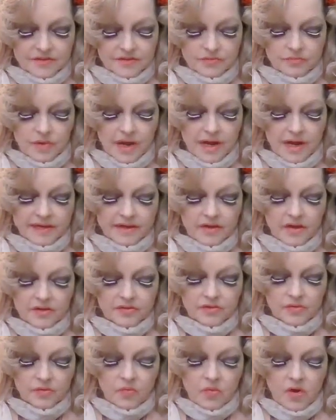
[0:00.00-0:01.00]
The writing
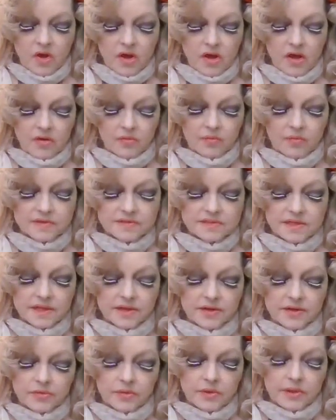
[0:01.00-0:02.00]
on the wall was
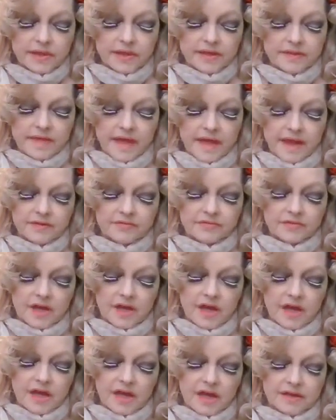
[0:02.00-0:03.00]
literally that of
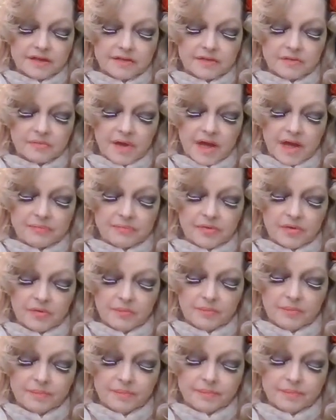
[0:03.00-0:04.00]
God in the
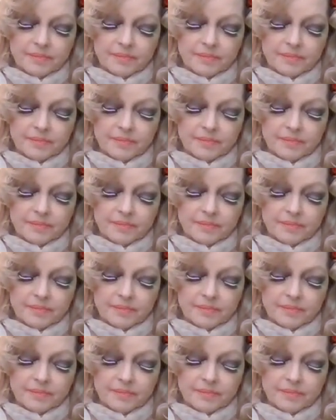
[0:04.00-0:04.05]
Bible.